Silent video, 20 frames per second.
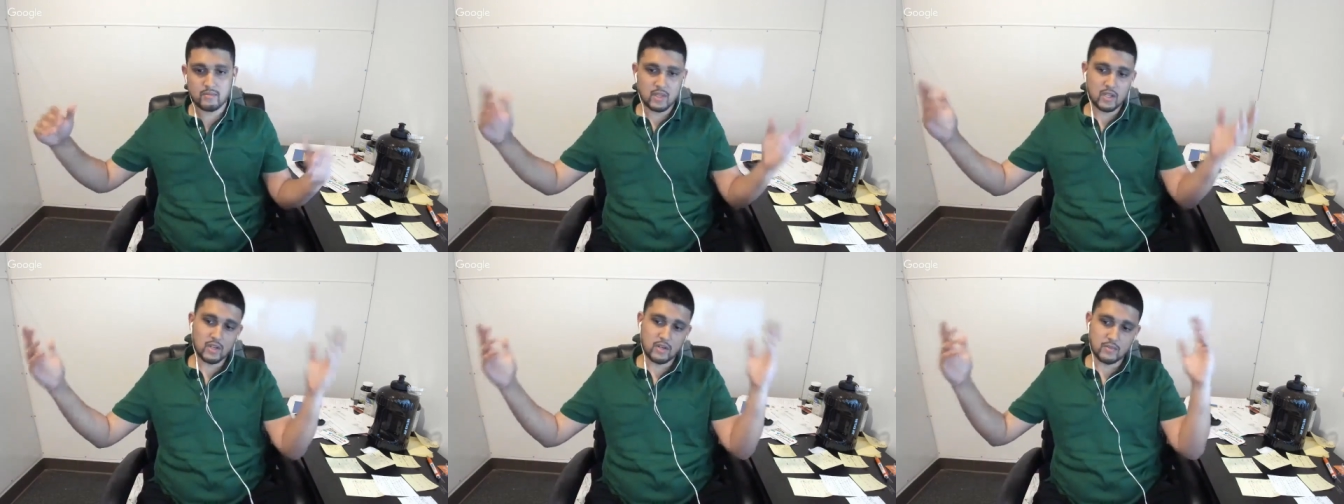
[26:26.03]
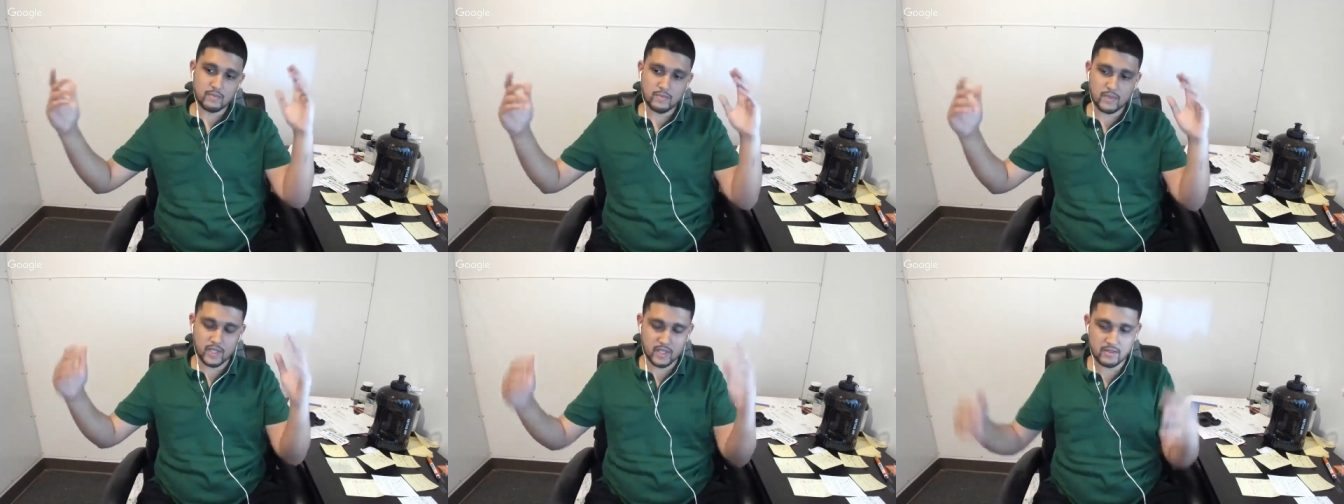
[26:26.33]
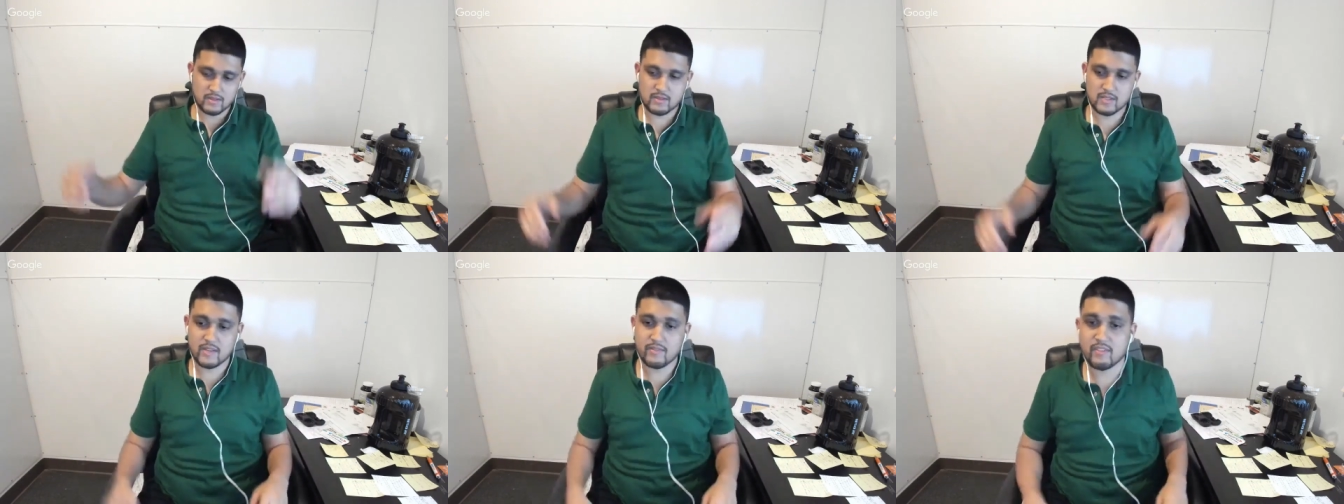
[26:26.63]
you know, a
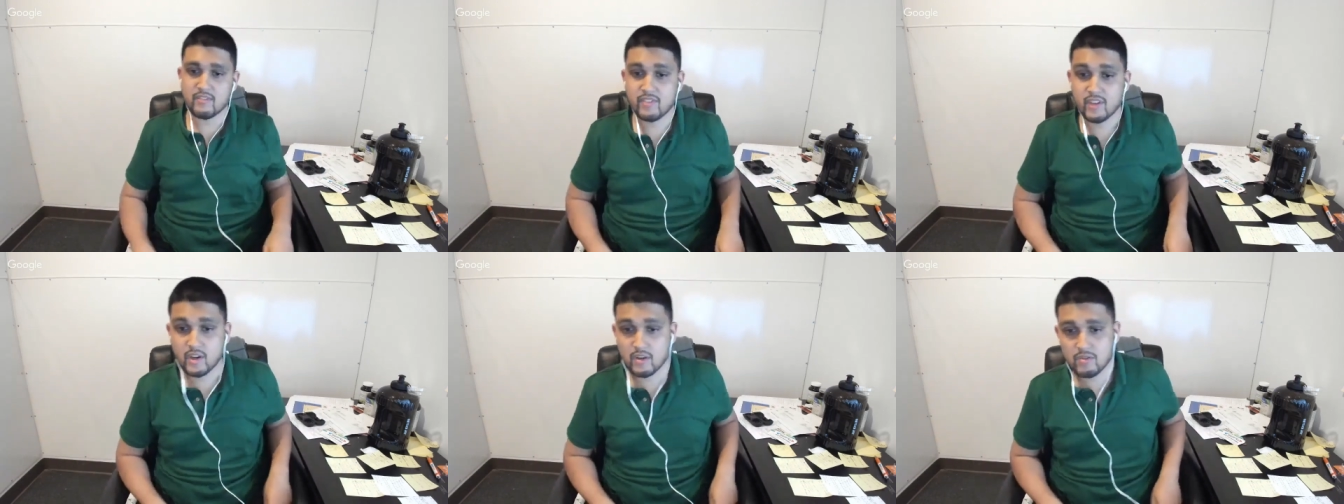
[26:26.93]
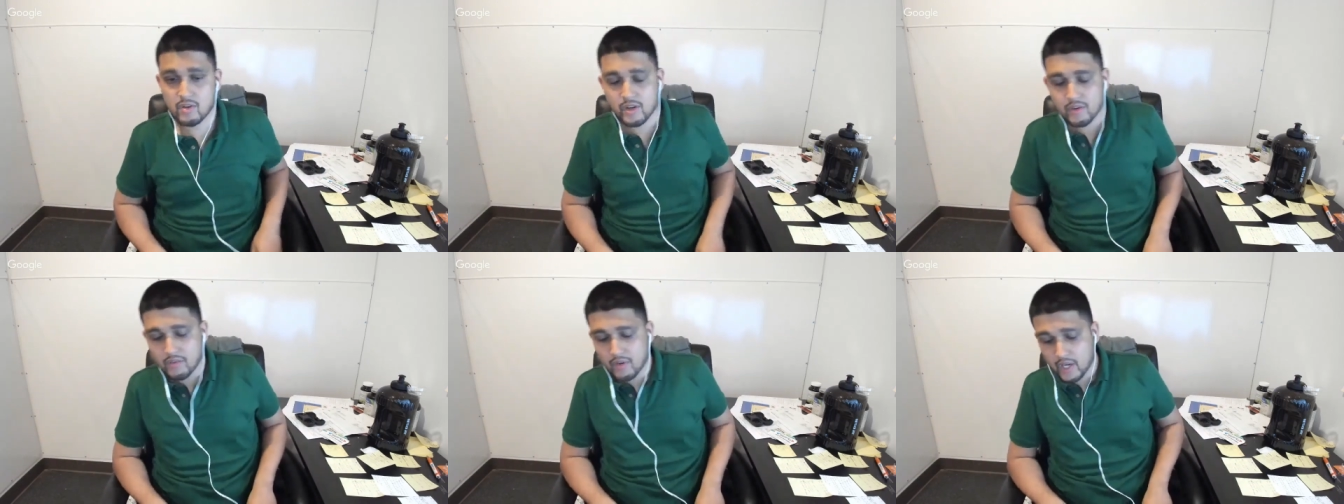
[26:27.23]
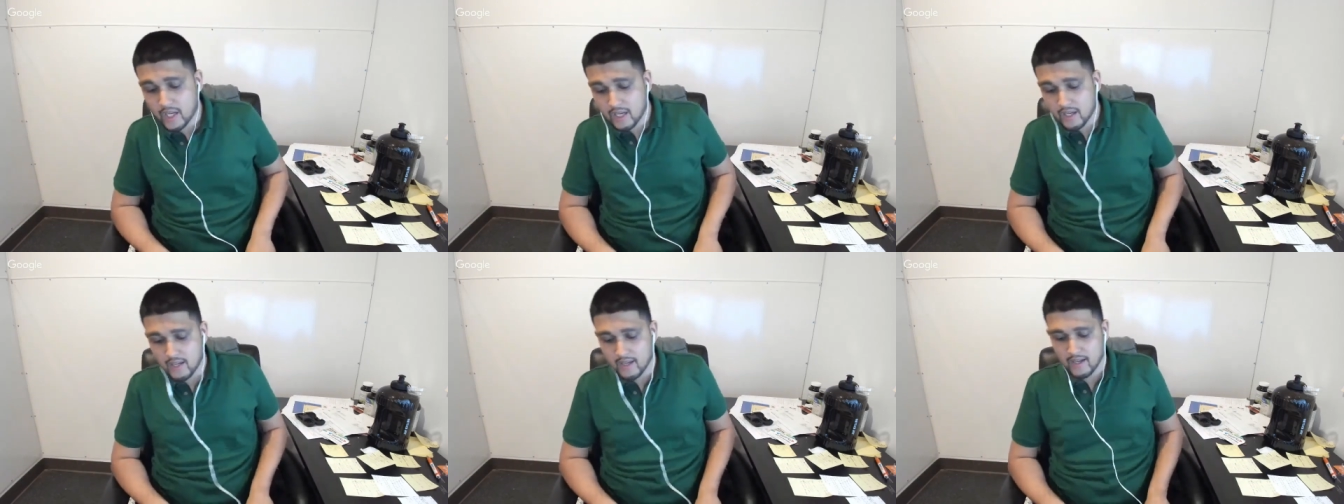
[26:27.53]
seven figure run
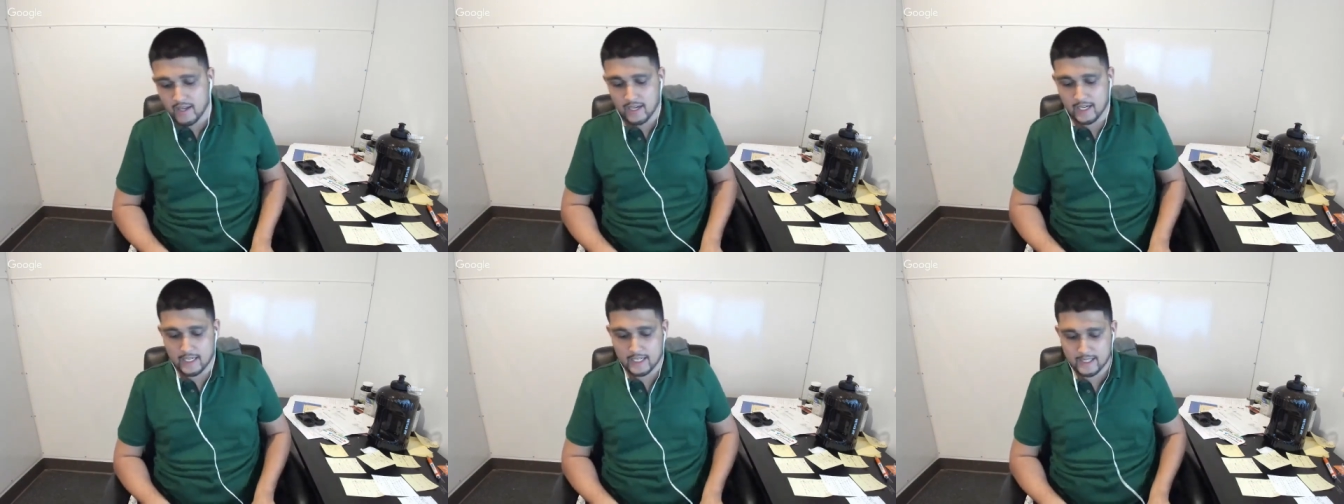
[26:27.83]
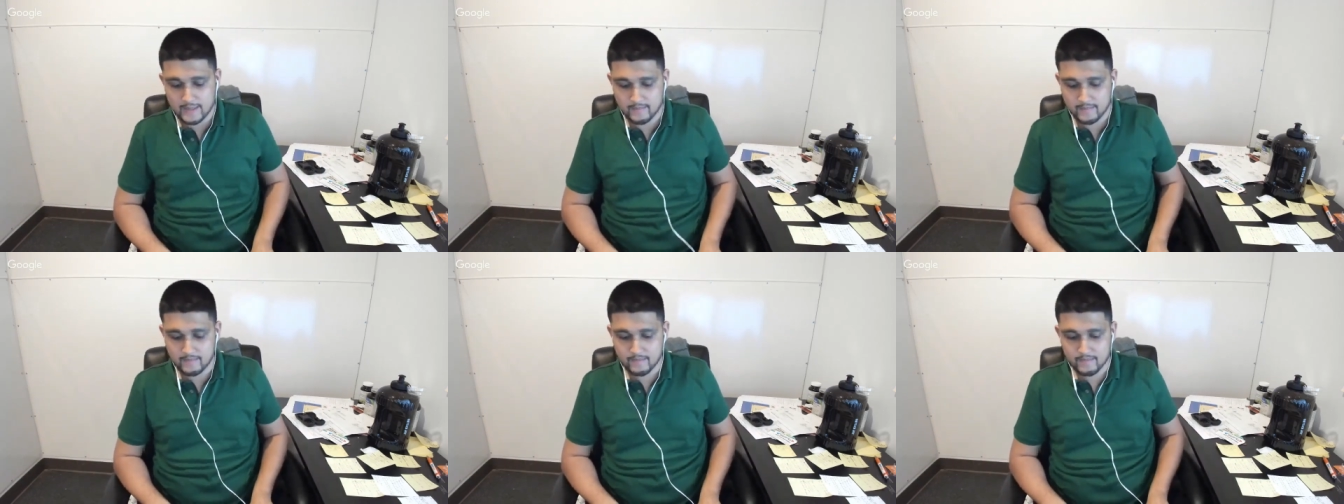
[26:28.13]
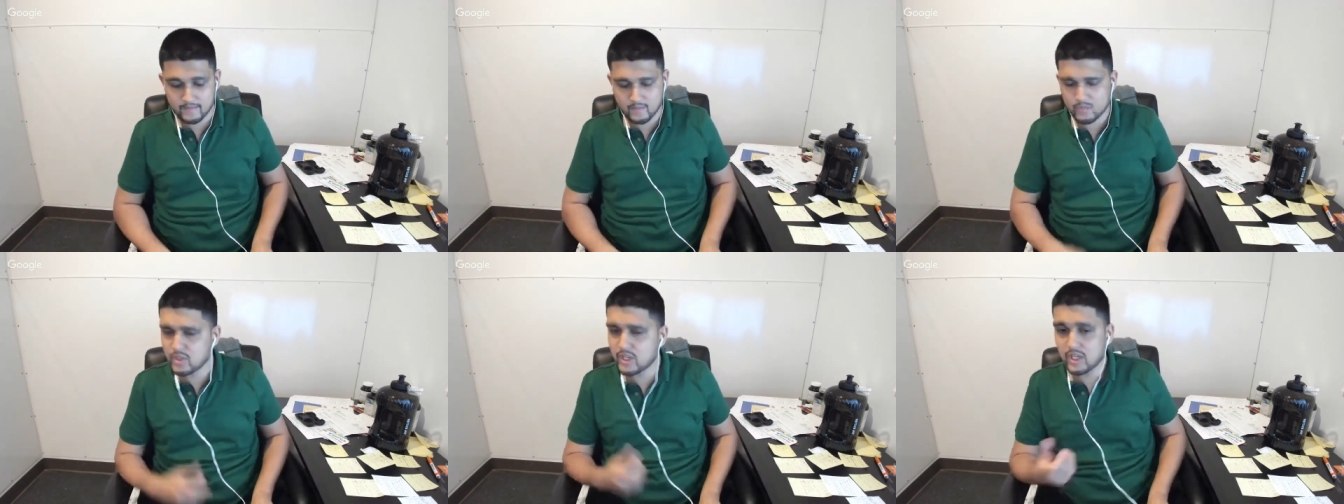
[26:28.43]
rate,
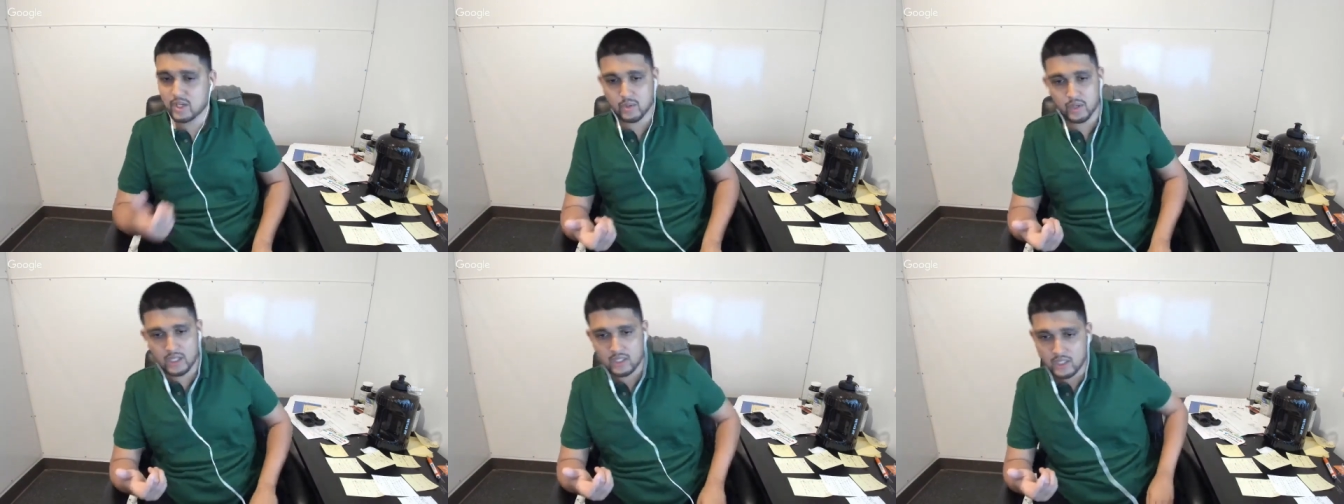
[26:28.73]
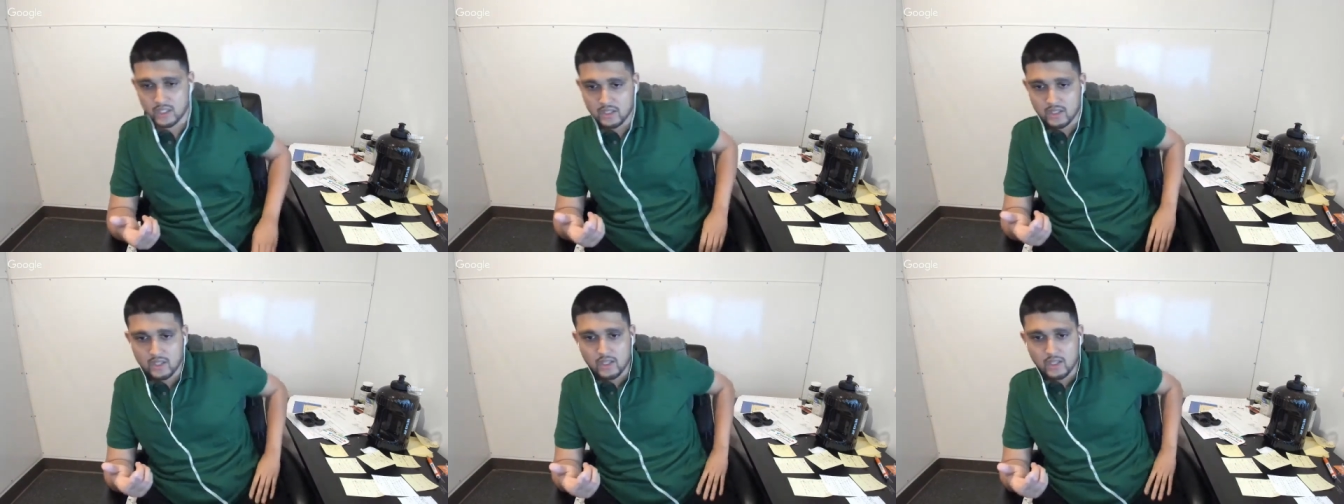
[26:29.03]
um, pretty quickly.